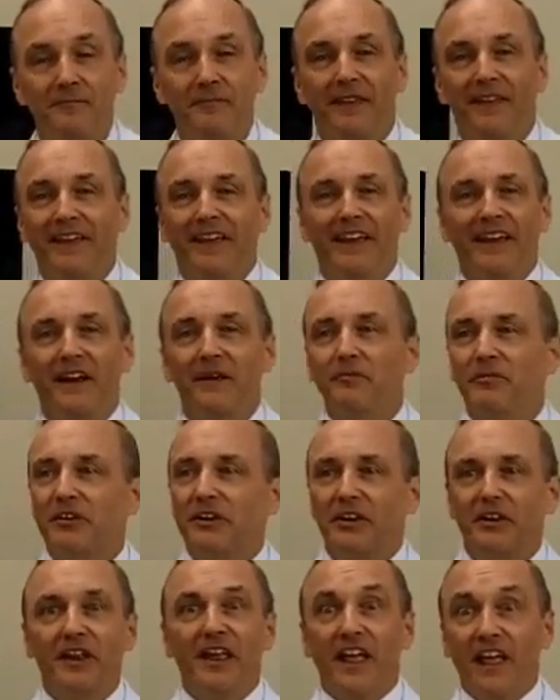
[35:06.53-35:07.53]
And I'm
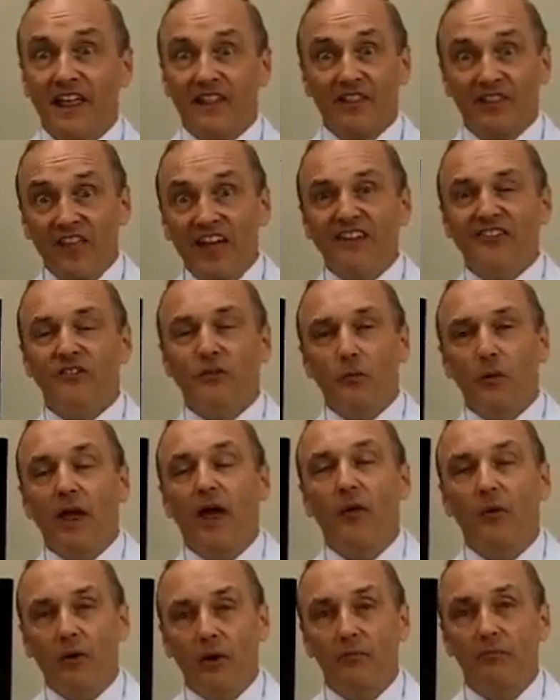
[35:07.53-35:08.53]
thinking, that's the way
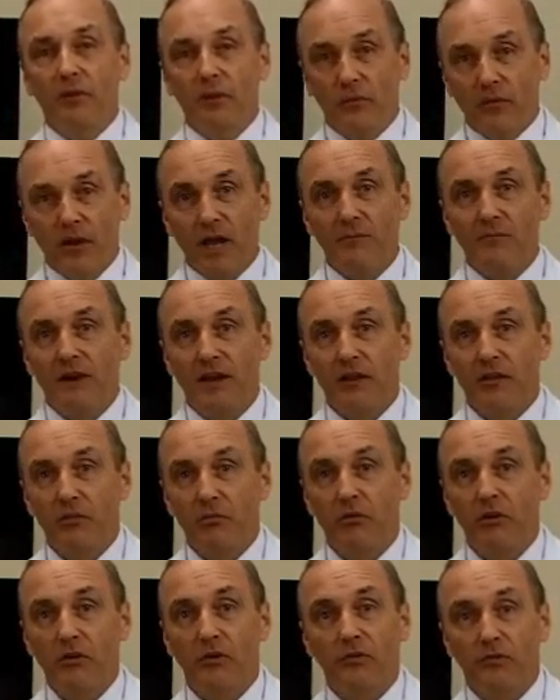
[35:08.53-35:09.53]
I want to be when I'm
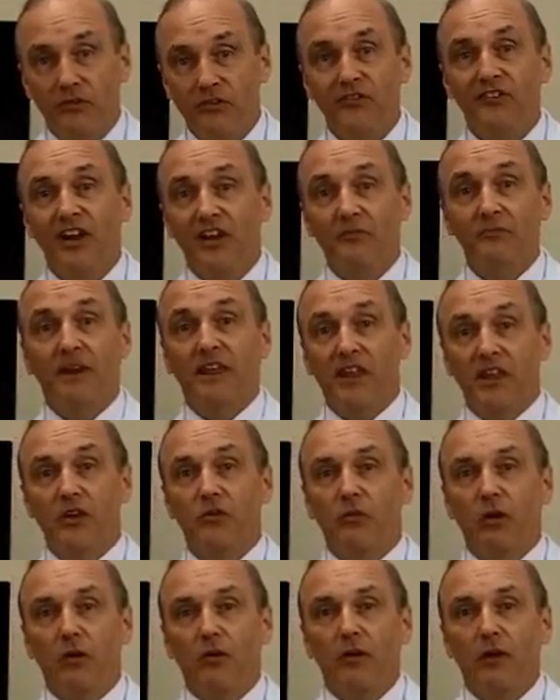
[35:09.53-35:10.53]
93 years old. This guy's my
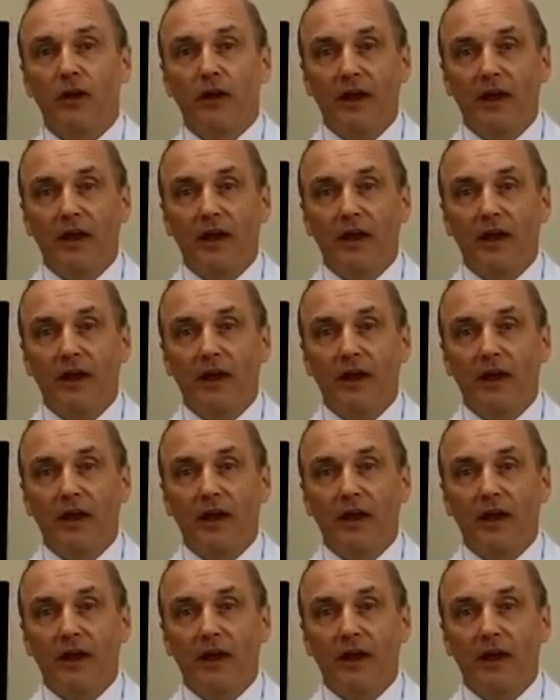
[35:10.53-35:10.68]
hero.